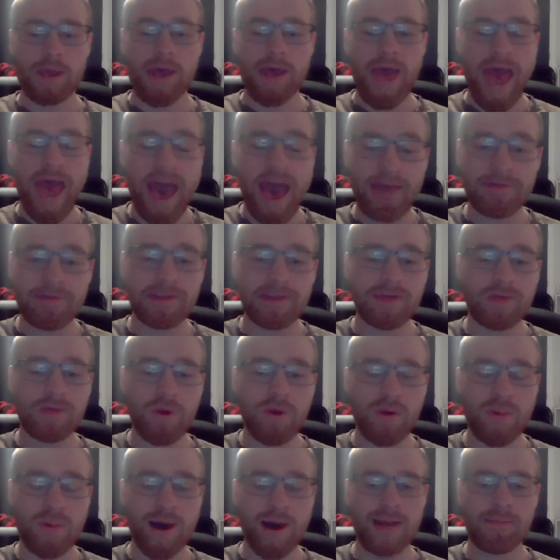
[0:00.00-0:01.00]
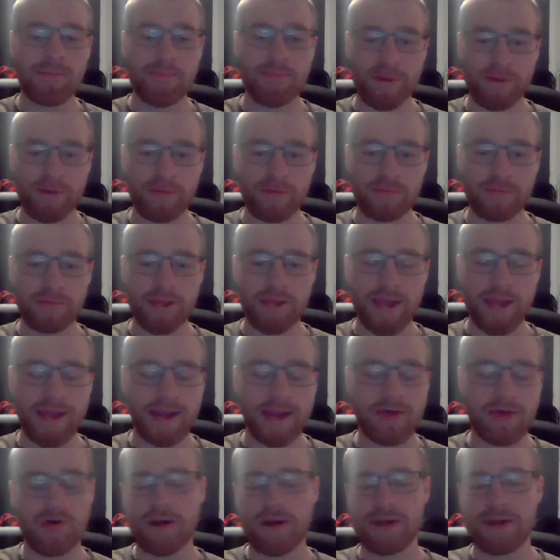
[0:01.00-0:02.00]
having the robot built
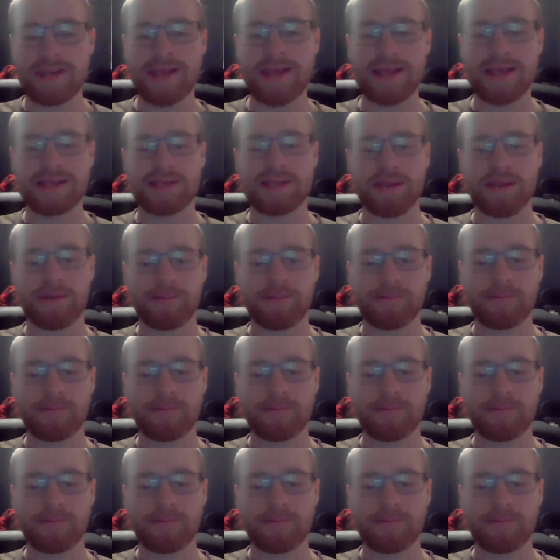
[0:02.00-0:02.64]
and already tested.